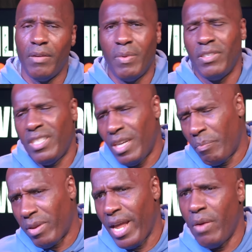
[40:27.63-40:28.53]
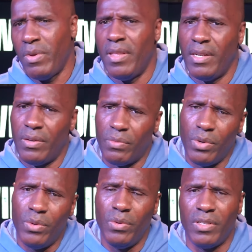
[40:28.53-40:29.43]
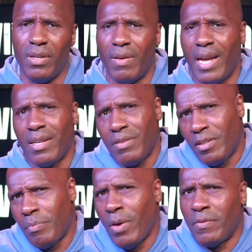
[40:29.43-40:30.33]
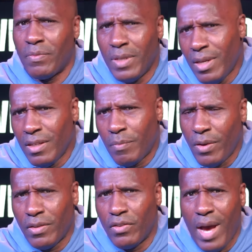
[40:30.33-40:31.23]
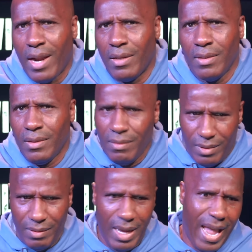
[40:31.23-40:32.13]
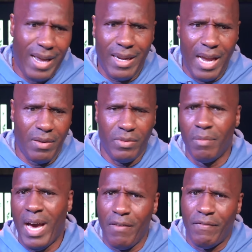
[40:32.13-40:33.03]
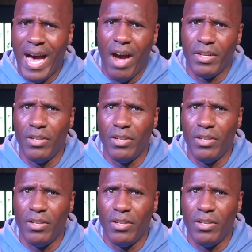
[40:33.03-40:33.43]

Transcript: Well, she complain within the rules, you know, like you're supposed supposed to try to act like somebody foul you.